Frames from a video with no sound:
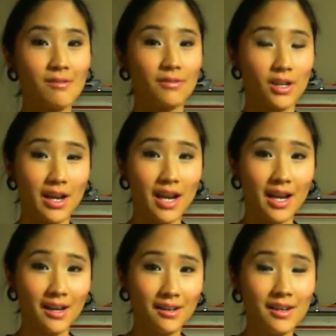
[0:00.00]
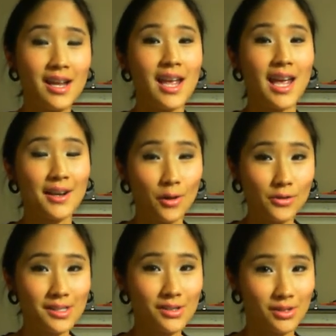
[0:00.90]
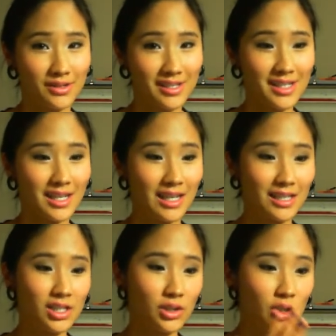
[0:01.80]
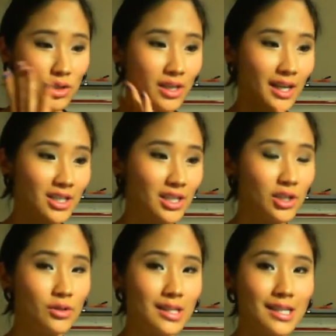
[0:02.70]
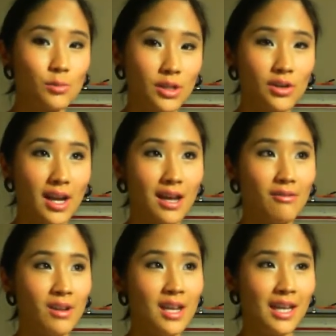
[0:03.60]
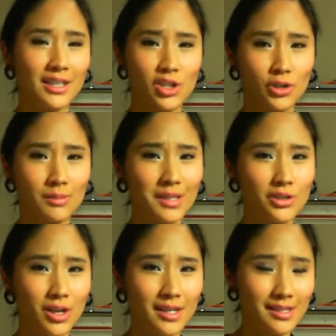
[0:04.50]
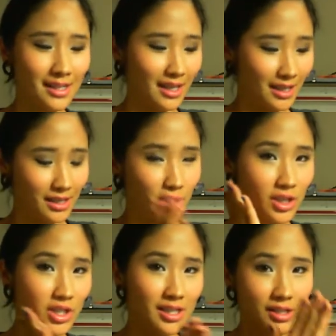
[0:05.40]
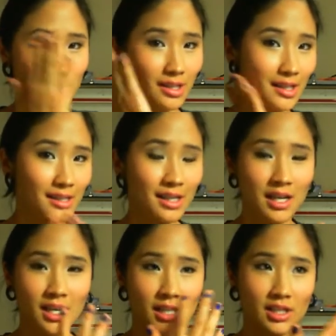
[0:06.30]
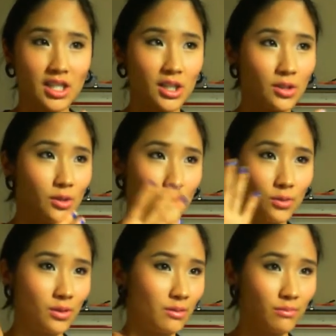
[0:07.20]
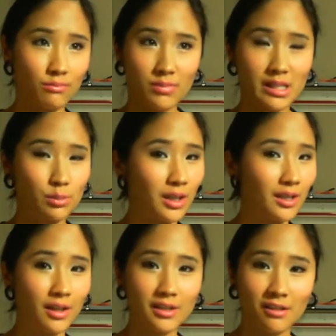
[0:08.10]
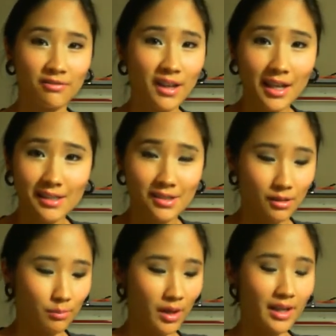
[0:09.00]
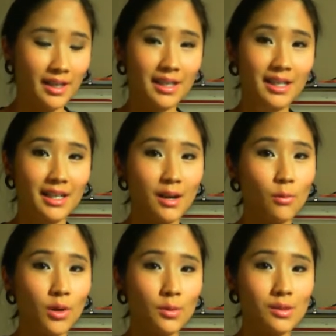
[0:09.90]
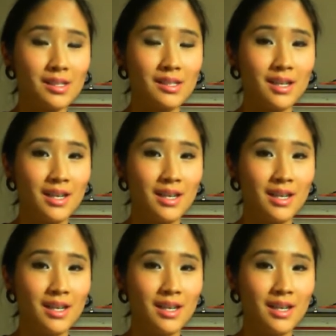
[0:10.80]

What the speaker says: for your hair and also your skin. So you could actually use this when you have extremely dry skin. You can just use this to spread on your face or your body, and it won't